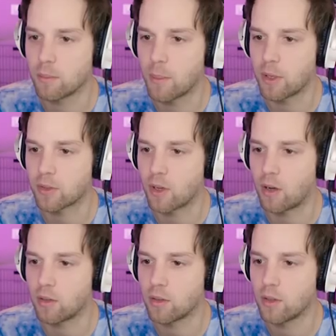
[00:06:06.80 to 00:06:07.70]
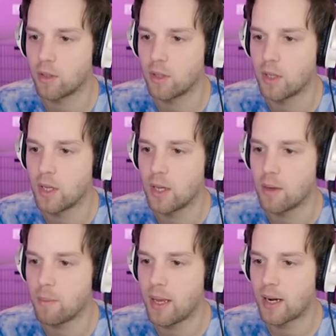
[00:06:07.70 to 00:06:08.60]
my best call.
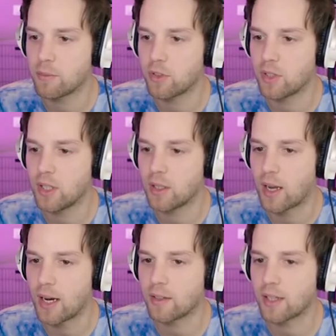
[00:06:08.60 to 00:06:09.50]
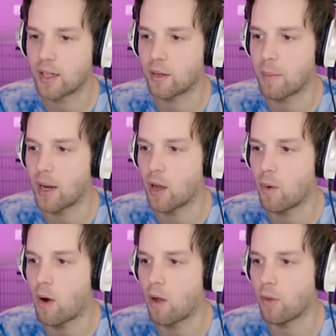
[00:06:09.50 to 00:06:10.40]
Man, I'm just getting, I guess I could make,
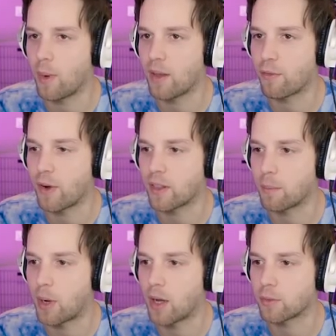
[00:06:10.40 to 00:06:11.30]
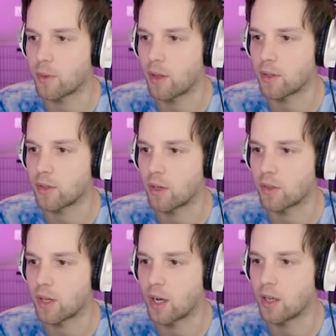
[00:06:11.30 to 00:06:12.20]
go all the way and fight the boss with all these
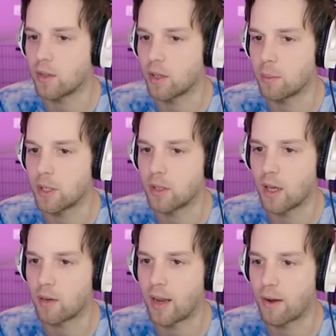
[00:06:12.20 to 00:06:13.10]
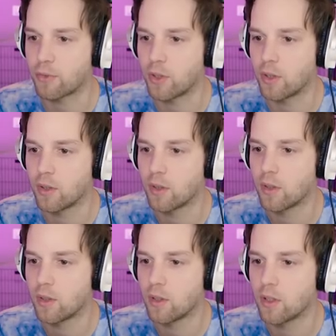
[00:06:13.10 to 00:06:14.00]
hearts I got, you know what I mean? I don't have to,
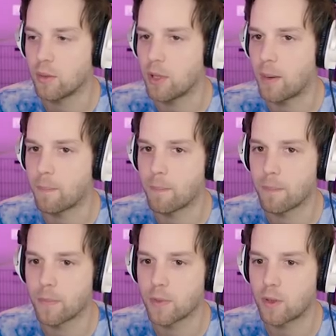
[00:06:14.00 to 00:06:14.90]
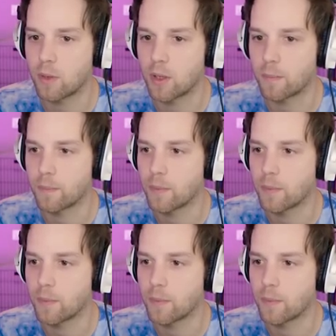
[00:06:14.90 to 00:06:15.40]
give me that. Let's go in here.